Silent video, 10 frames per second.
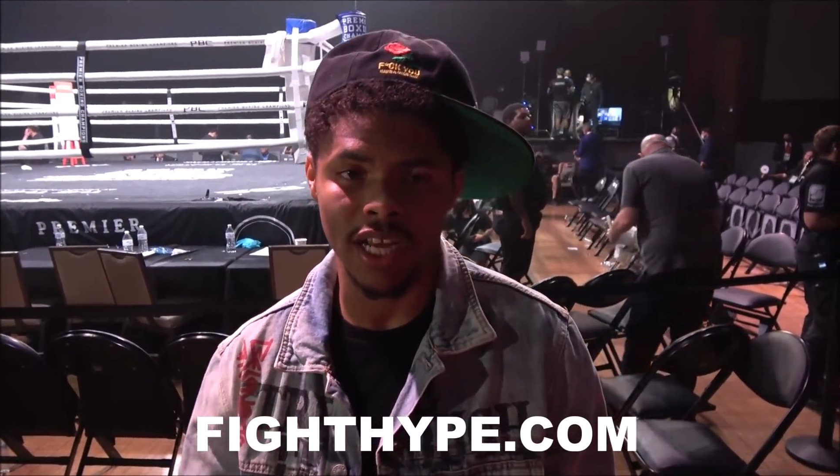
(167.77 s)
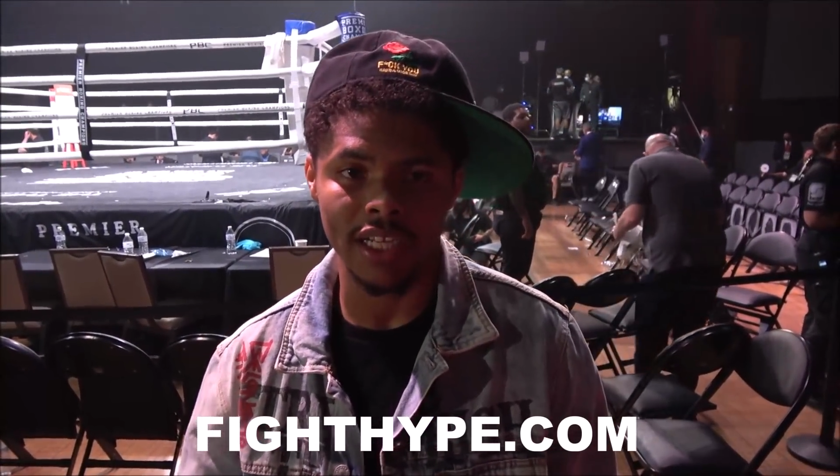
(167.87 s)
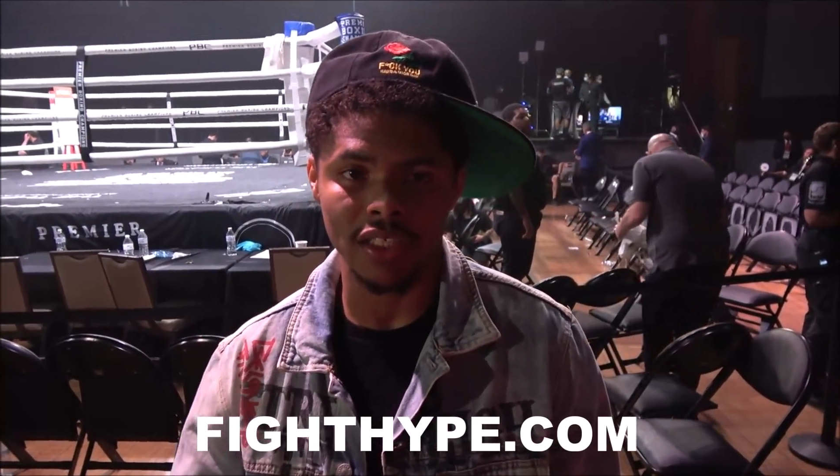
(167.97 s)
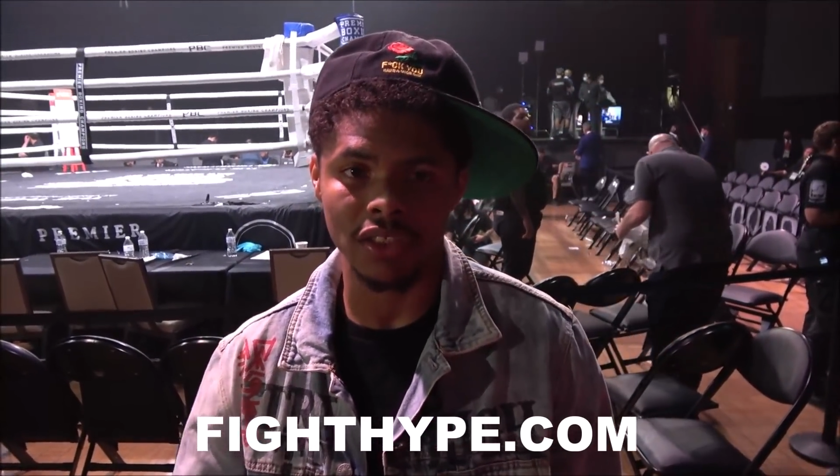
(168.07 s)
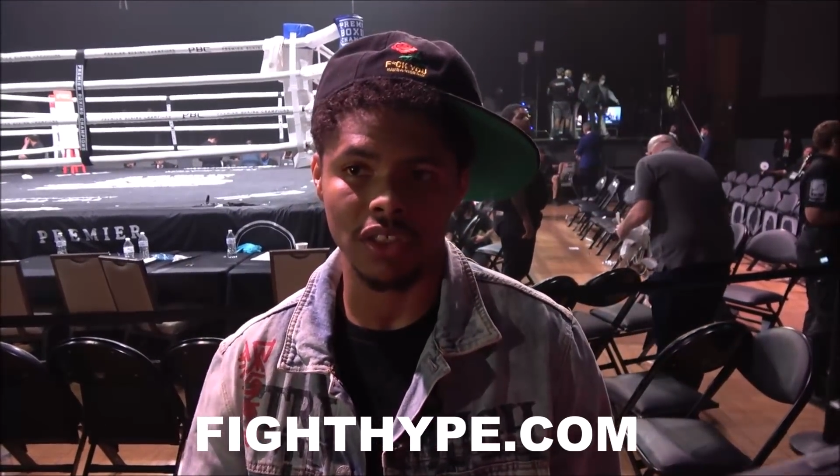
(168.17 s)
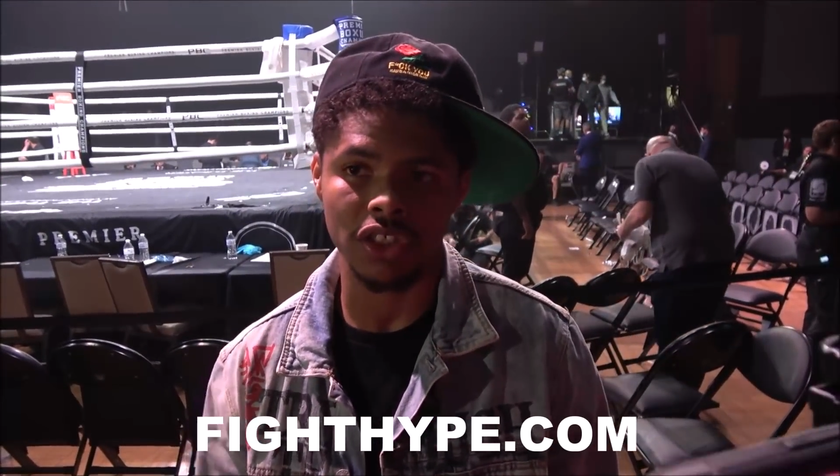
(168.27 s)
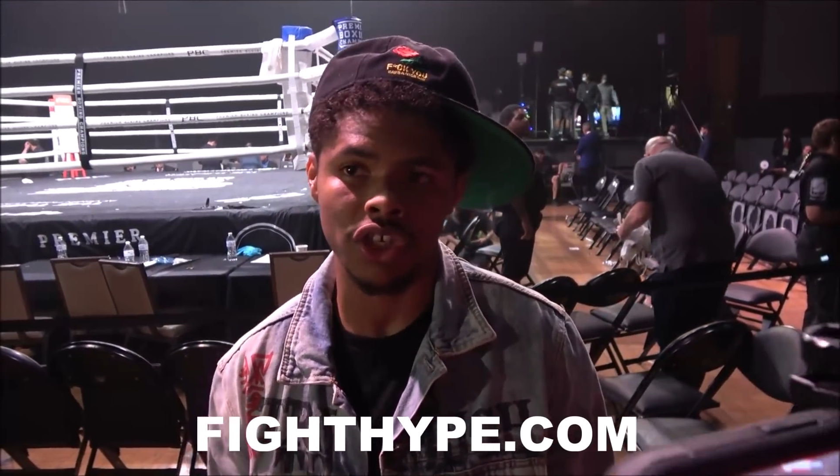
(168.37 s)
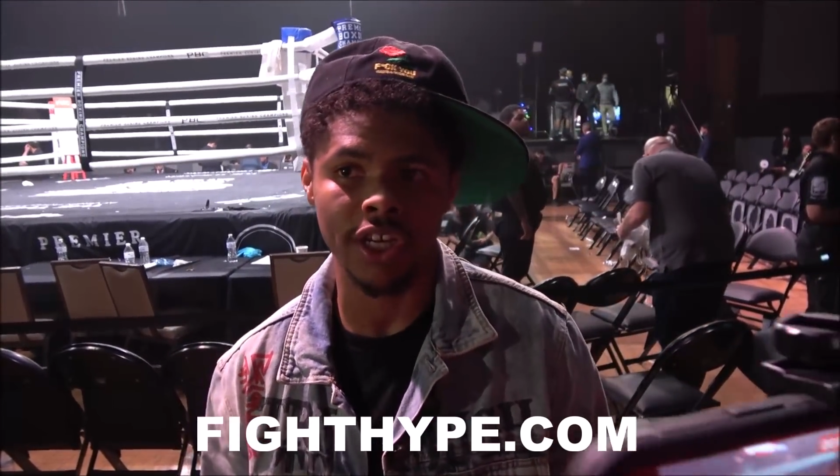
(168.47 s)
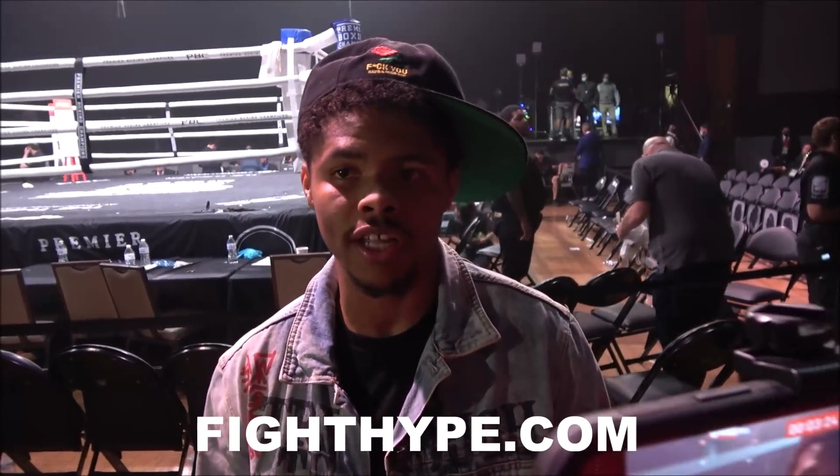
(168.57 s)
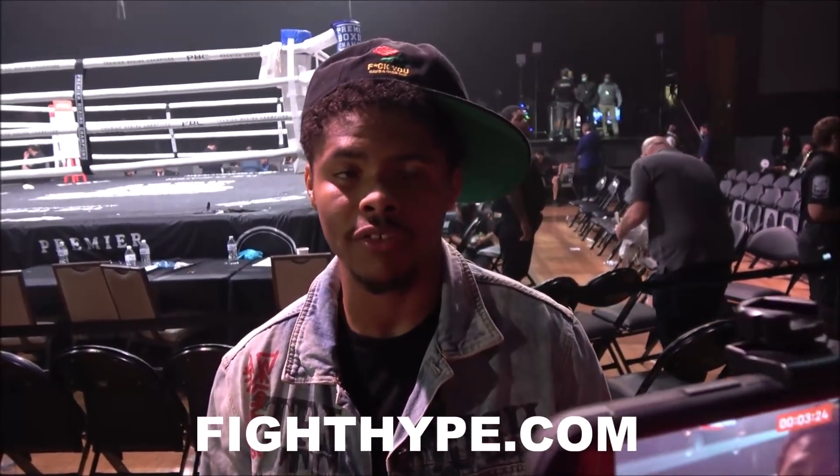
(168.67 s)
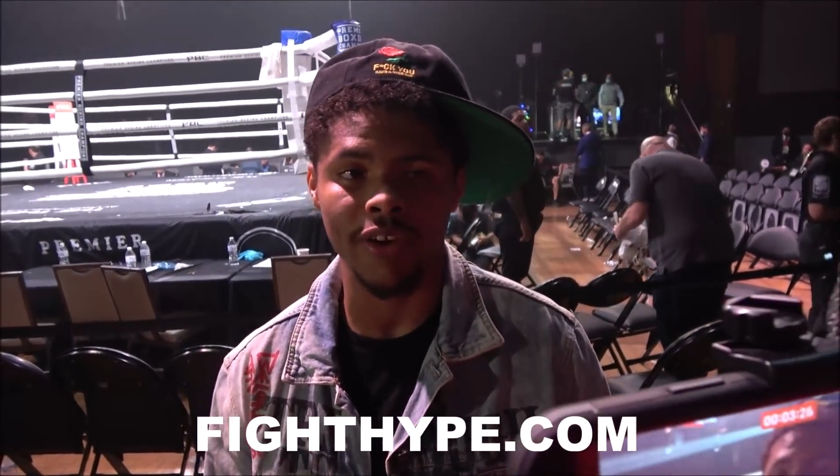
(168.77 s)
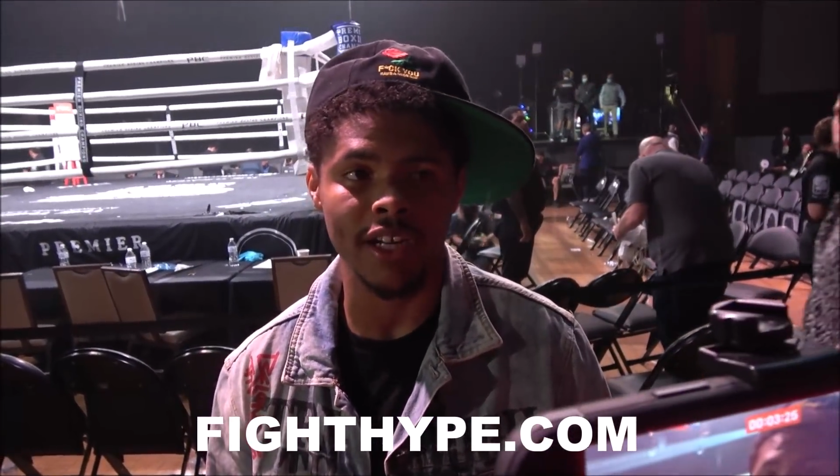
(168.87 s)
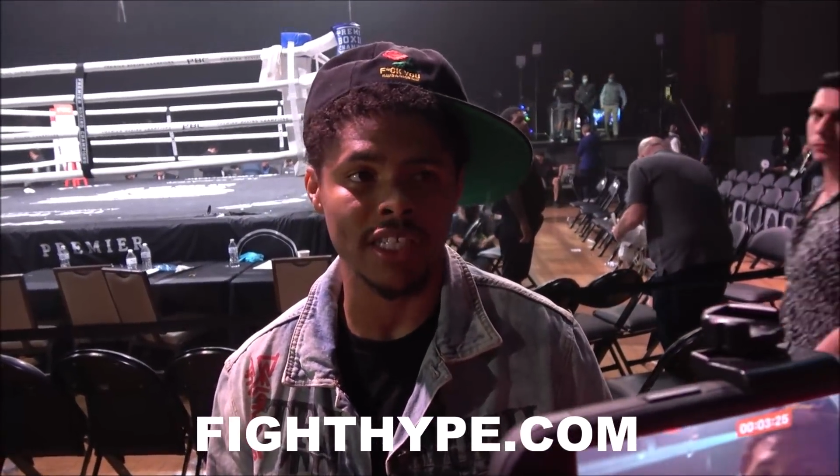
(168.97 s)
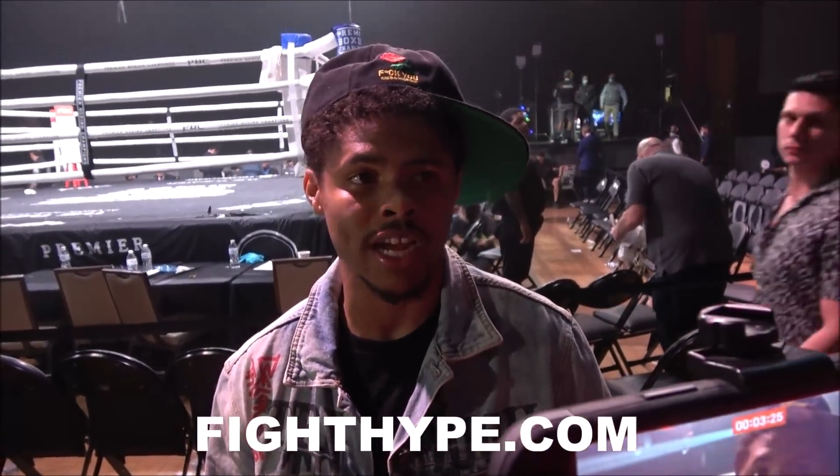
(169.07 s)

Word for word: like certain other fighters.